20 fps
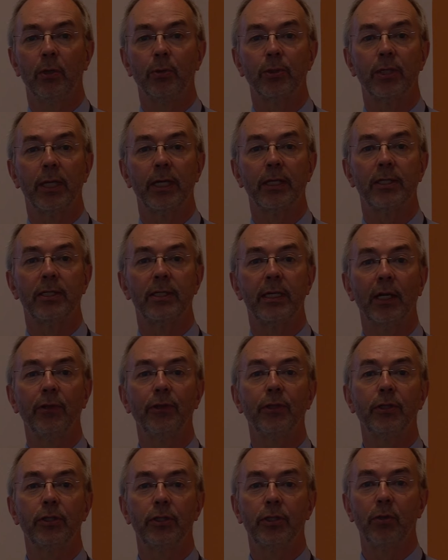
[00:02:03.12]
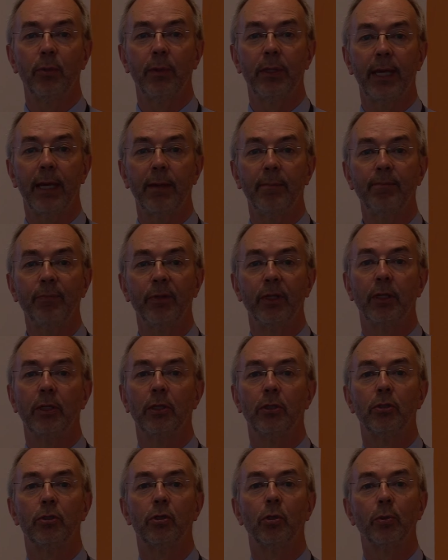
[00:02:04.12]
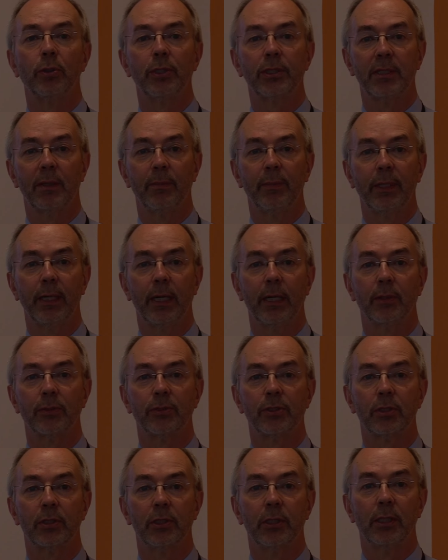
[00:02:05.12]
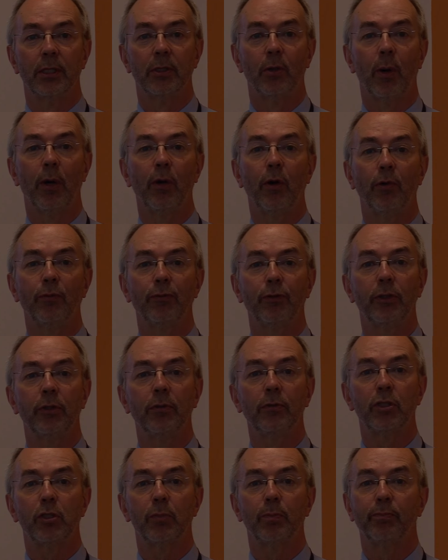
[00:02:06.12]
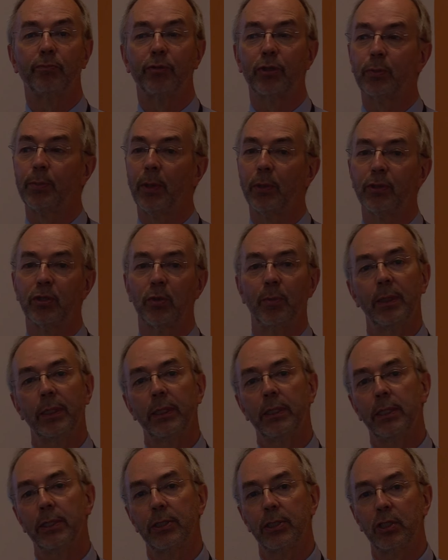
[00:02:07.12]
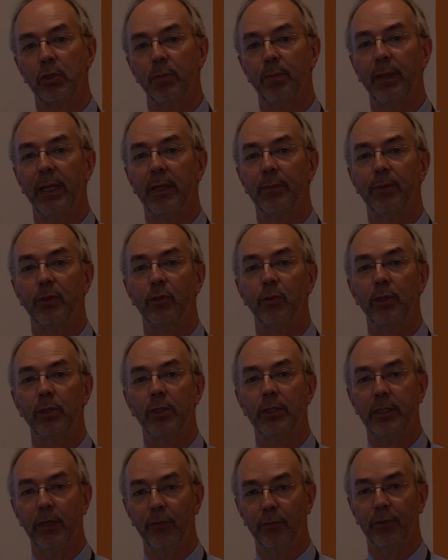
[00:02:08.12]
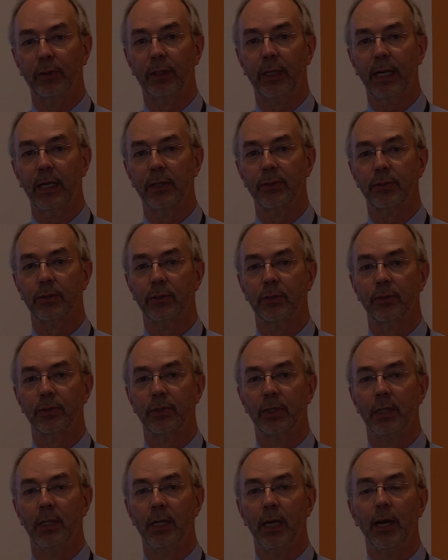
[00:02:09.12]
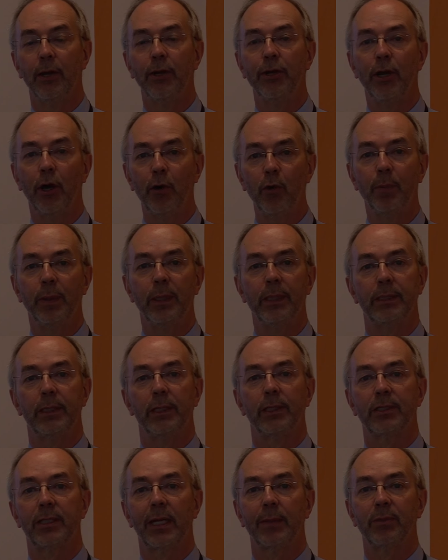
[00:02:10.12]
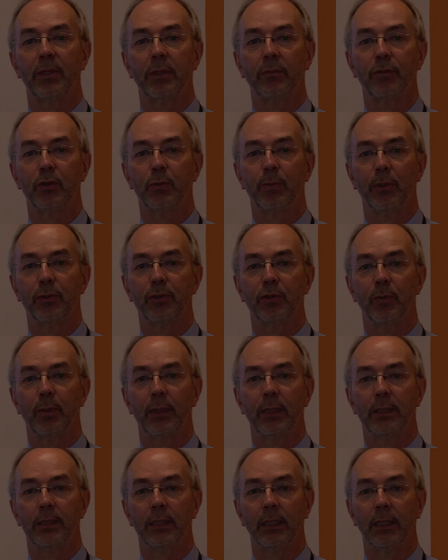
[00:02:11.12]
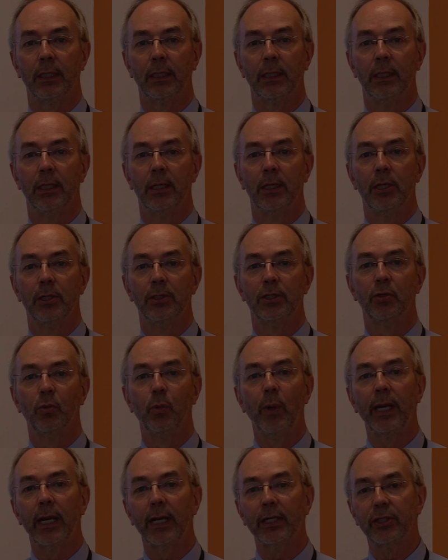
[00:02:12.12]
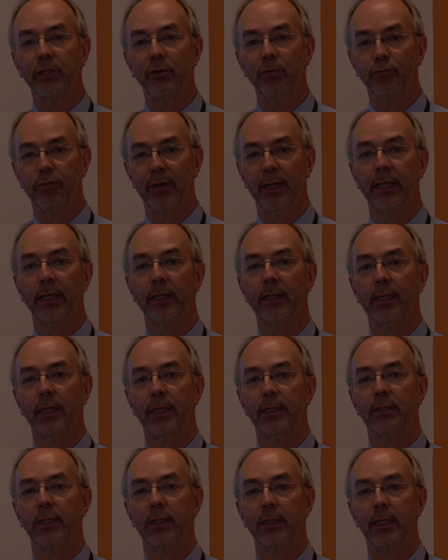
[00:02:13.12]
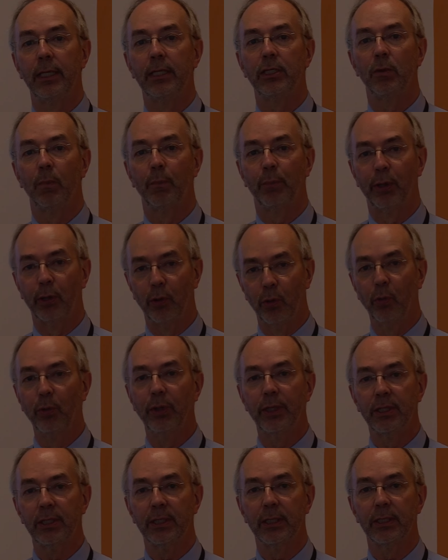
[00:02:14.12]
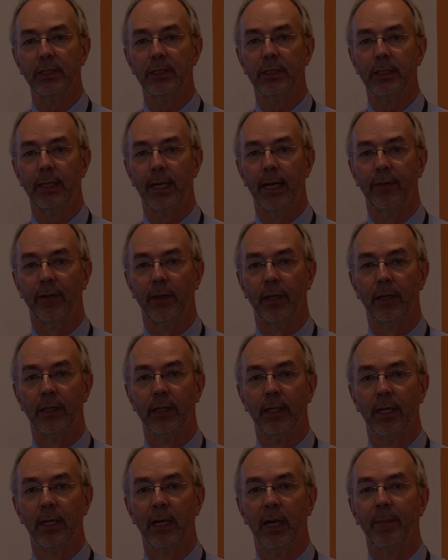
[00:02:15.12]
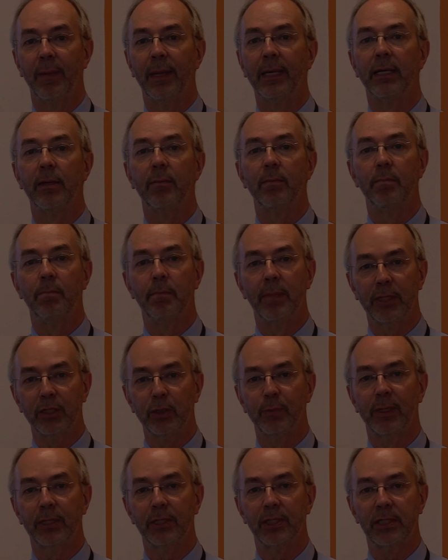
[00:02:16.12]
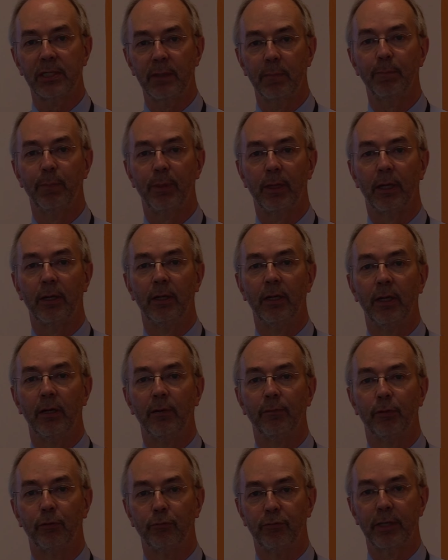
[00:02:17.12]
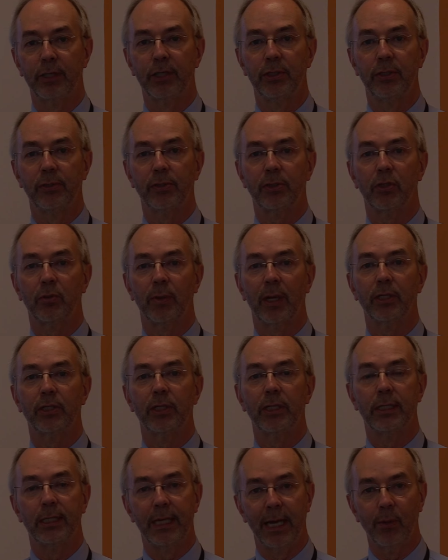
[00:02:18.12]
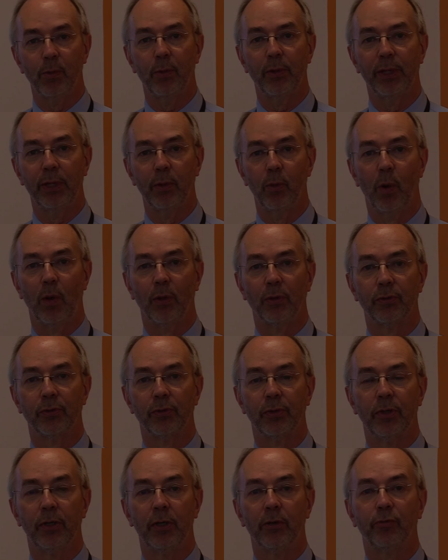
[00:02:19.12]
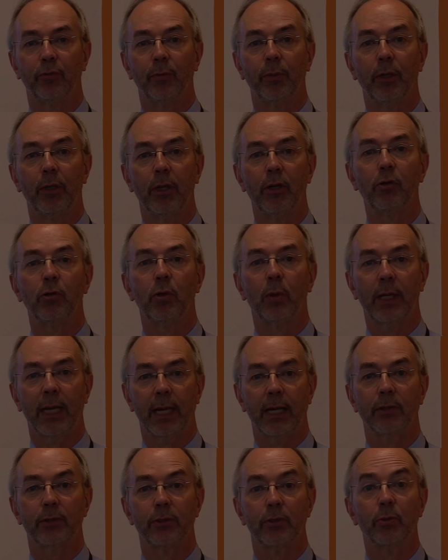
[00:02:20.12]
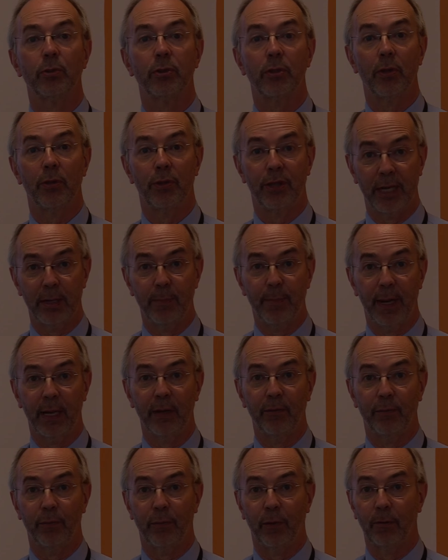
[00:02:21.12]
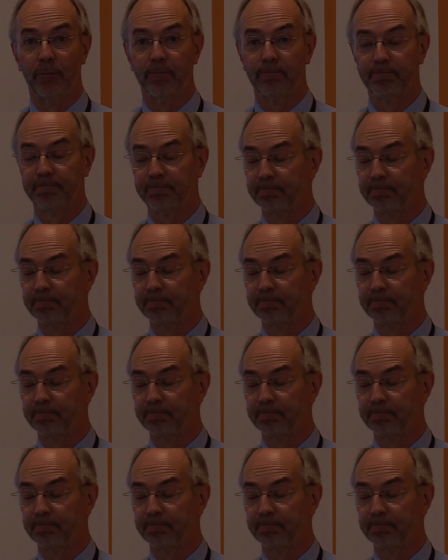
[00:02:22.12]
they'll say it's nothing to do with them, talk to somebody else. Quite often, responsibilities are split between different councils and nobody's accepting responsibility. So we actually recognise the need to bring all these things together and make it much, much simpler for residents to actually get what they want from the local councils that they pay for.